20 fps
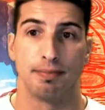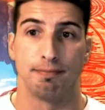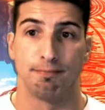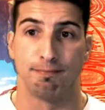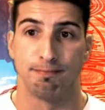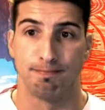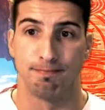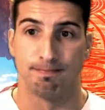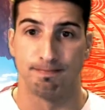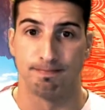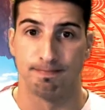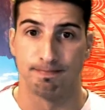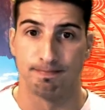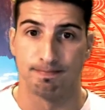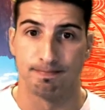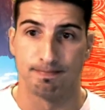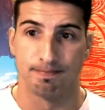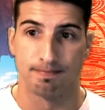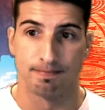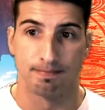
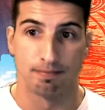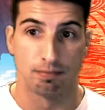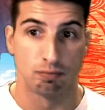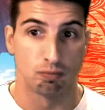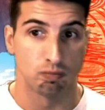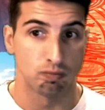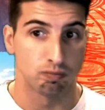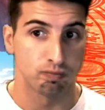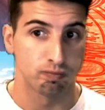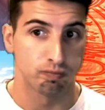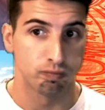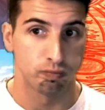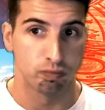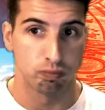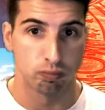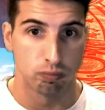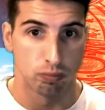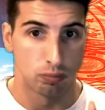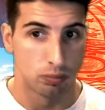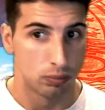
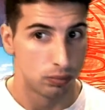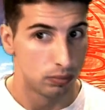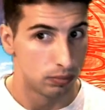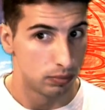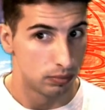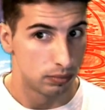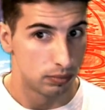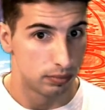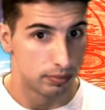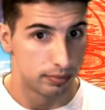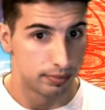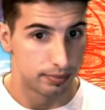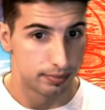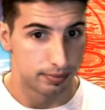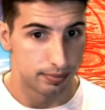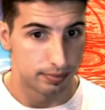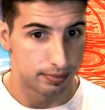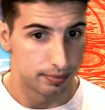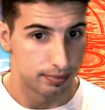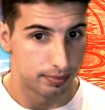
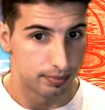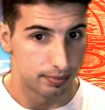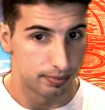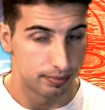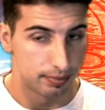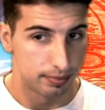Nothing is said.